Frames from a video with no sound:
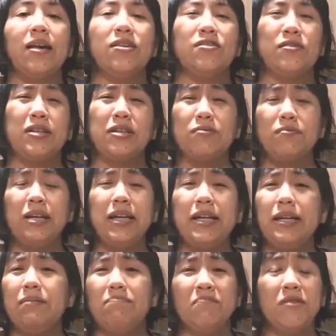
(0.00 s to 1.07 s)
So it's
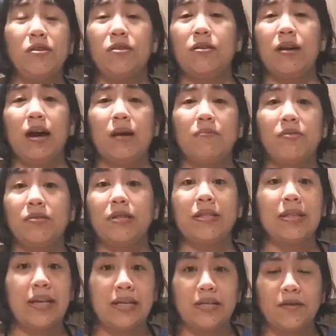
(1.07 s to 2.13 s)
really, up to the
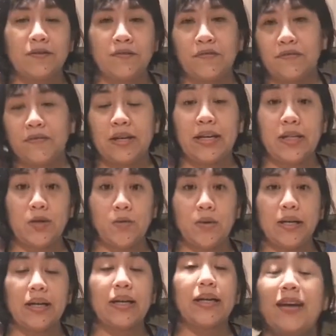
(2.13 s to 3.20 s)
taste of each one.